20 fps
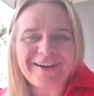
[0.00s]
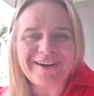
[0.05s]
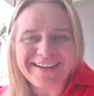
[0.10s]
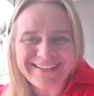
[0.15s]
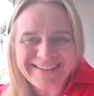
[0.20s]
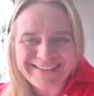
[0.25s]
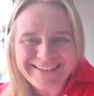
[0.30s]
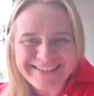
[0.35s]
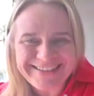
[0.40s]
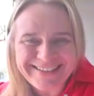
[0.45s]

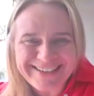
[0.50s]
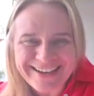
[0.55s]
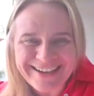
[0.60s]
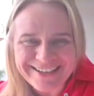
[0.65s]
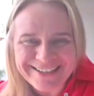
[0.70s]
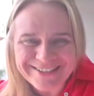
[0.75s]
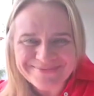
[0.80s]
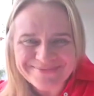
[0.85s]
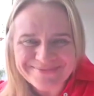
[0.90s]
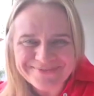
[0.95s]
finding
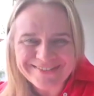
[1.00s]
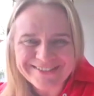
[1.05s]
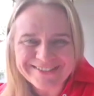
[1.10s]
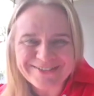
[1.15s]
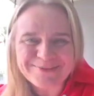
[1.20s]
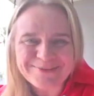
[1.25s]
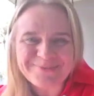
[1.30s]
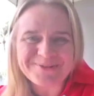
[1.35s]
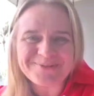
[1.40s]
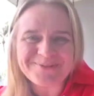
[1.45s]
time
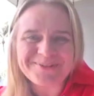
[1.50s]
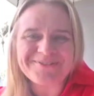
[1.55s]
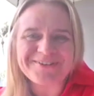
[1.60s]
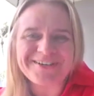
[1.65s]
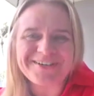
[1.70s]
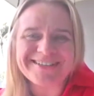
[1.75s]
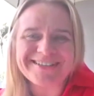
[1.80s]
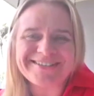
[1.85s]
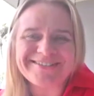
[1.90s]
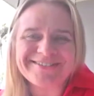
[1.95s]
to be
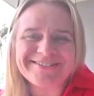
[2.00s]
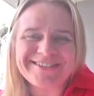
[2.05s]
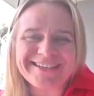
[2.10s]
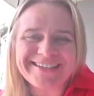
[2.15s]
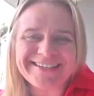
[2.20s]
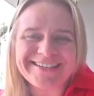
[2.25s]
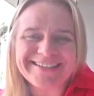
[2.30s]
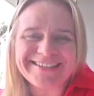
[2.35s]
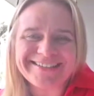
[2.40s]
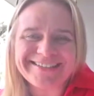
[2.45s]
with us
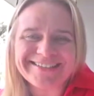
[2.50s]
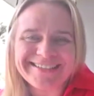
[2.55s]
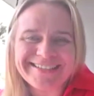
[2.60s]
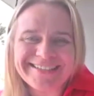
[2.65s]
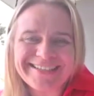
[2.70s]
today.